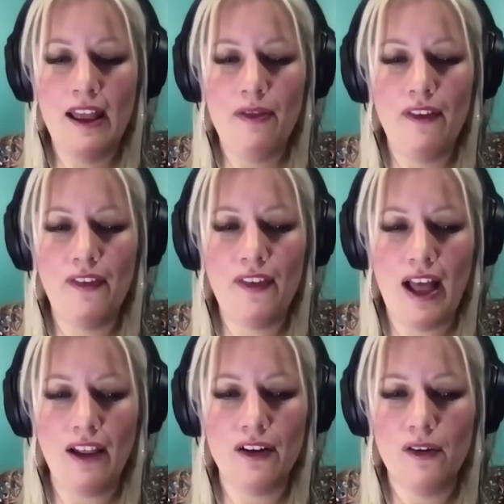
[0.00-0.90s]
the
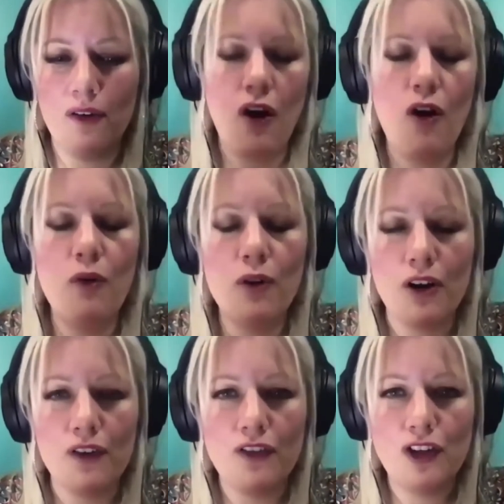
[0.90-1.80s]
seller or the
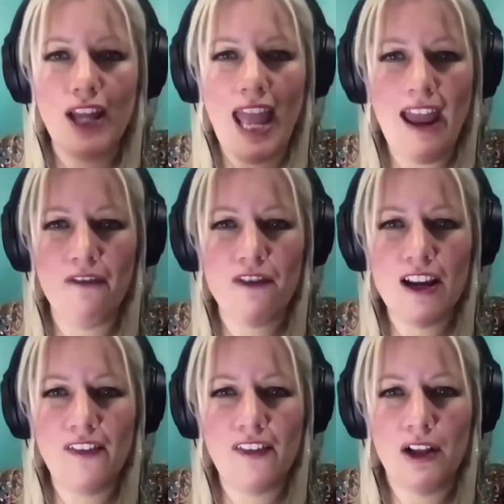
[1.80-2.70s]
owners took
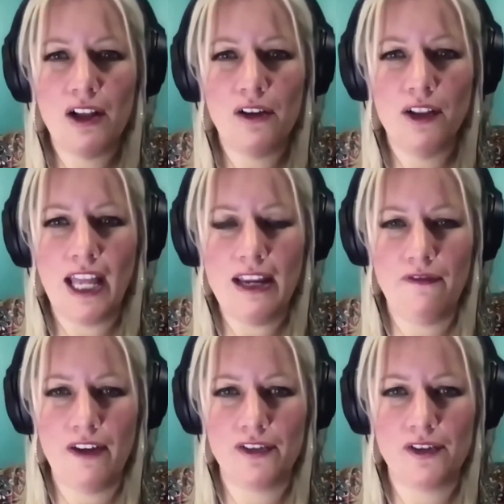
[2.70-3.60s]
every single light
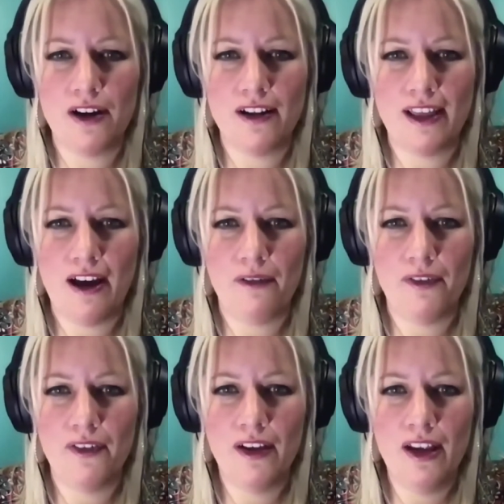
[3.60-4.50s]
fixture out of the
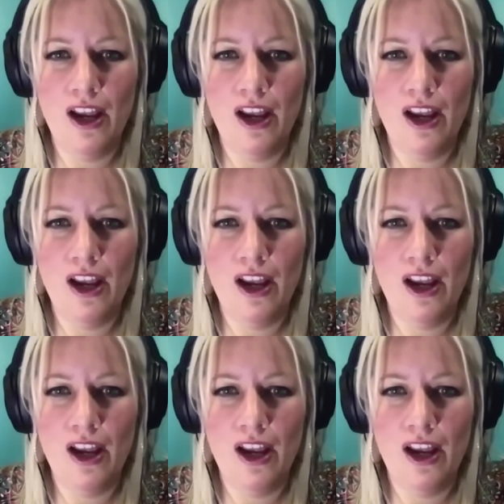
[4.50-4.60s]
house.